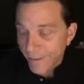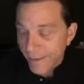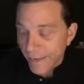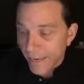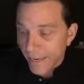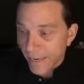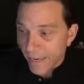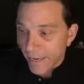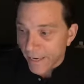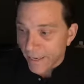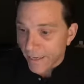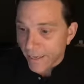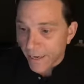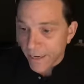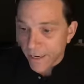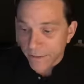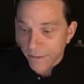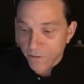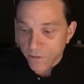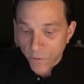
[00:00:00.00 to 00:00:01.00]
And
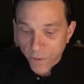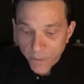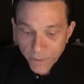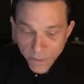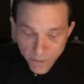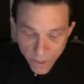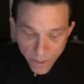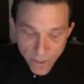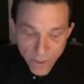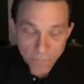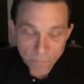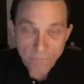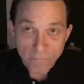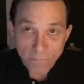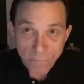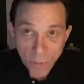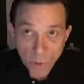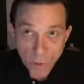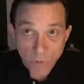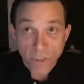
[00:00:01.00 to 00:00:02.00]
so I started
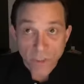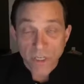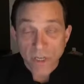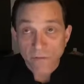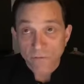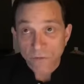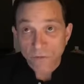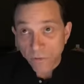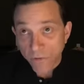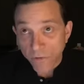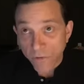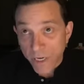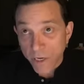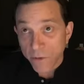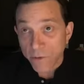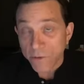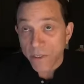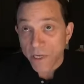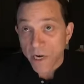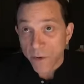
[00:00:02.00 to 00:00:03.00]
posting a few
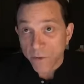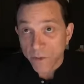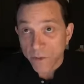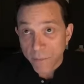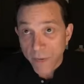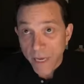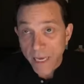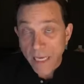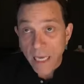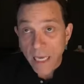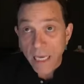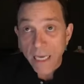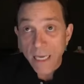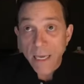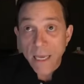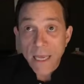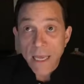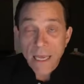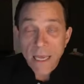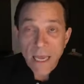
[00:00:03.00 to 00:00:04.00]
videos that I was making.
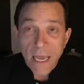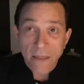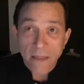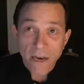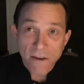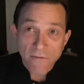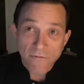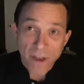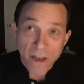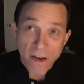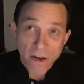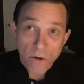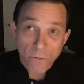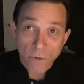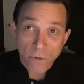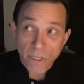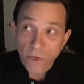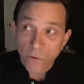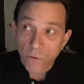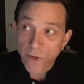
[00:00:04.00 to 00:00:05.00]
And then I found out
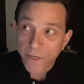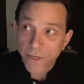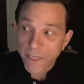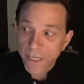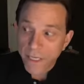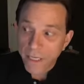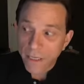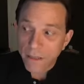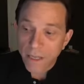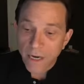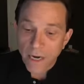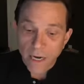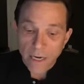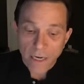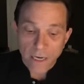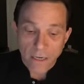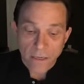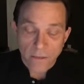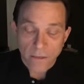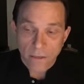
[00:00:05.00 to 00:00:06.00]
really quickly that I
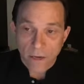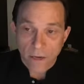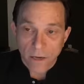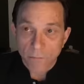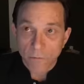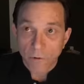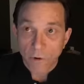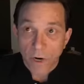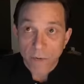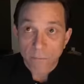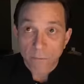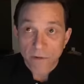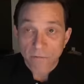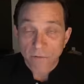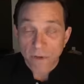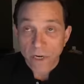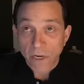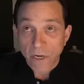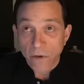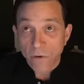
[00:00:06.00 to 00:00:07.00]
needed to upgrade my
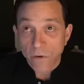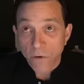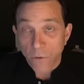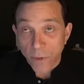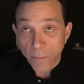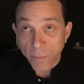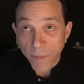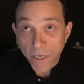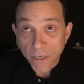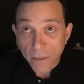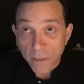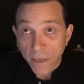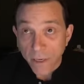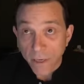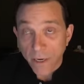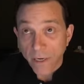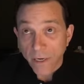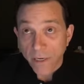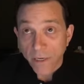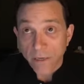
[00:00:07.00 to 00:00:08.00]
video equipment
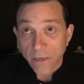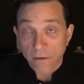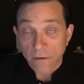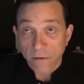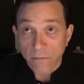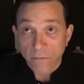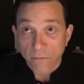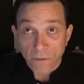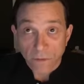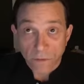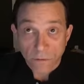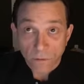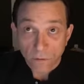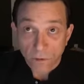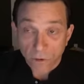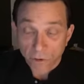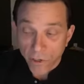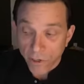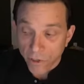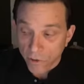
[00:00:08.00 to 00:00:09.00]
and I needed to
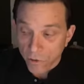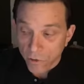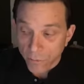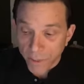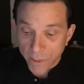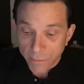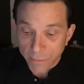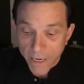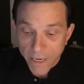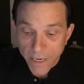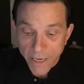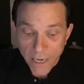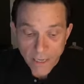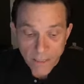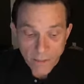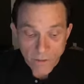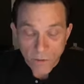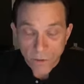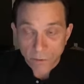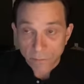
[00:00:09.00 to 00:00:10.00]
learn a little bit about how
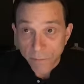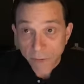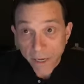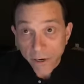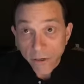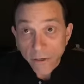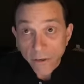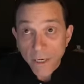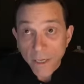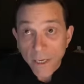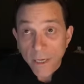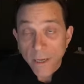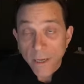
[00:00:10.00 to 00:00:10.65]
to do it better.